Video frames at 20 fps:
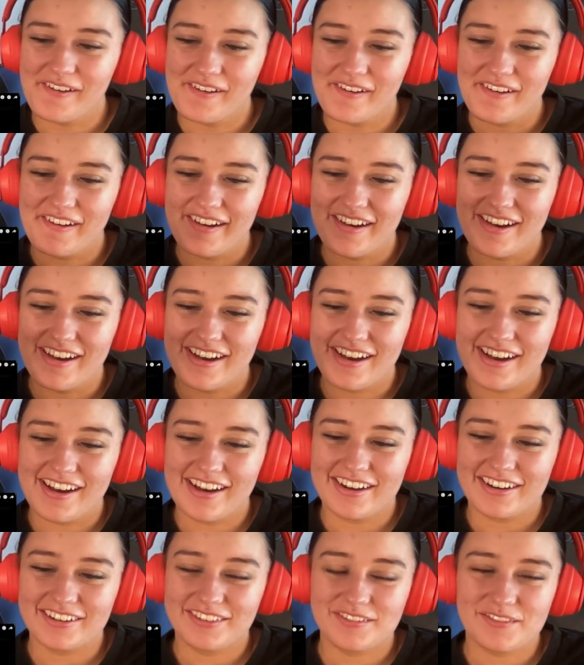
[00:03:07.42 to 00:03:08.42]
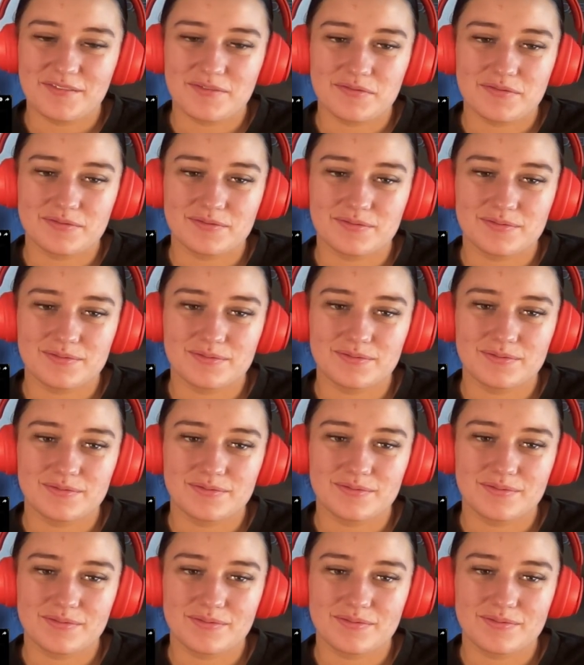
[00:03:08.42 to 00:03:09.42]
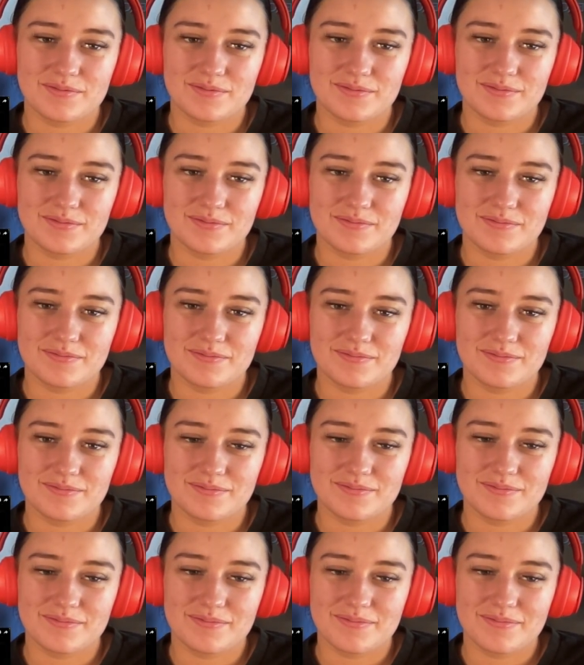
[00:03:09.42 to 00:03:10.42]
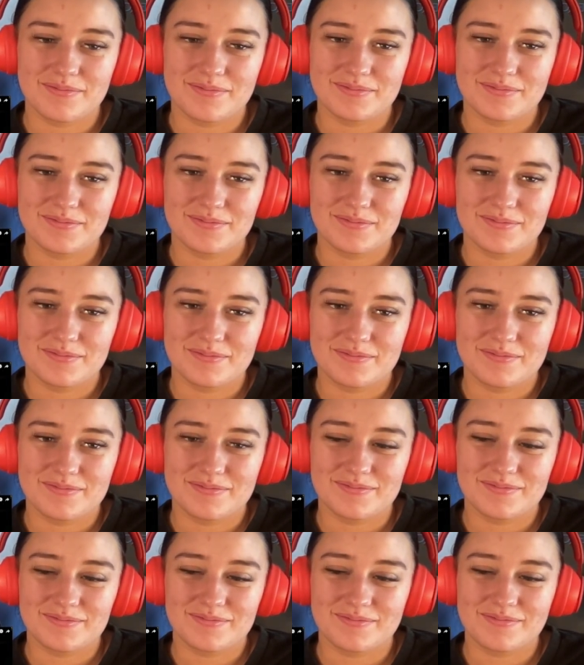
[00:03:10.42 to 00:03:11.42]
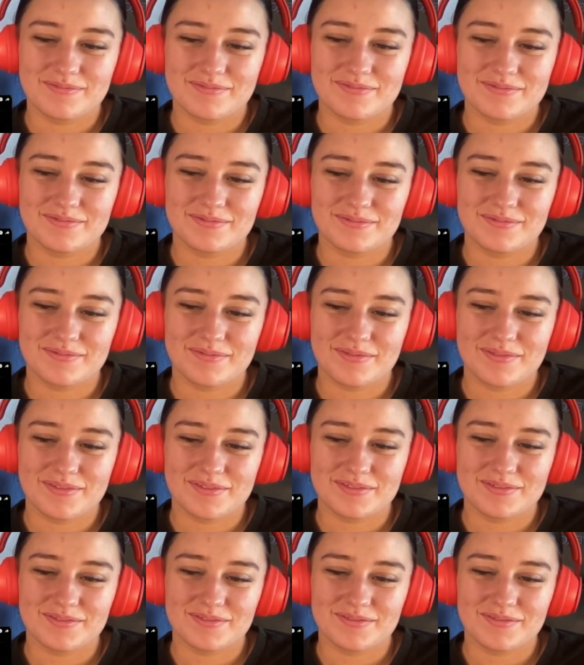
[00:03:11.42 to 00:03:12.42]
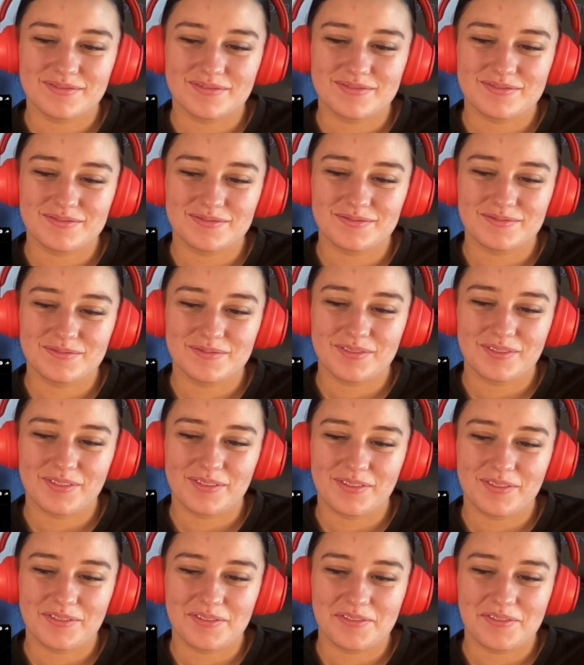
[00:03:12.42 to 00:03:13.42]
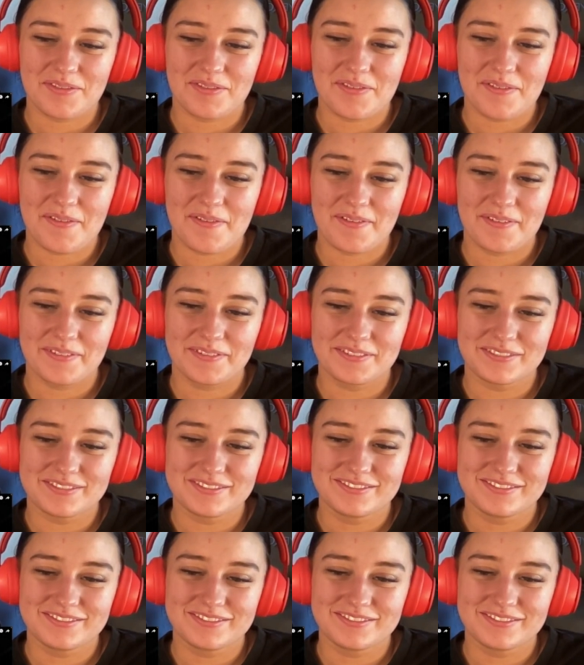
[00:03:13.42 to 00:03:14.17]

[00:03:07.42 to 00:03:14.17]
The person shown says nothing.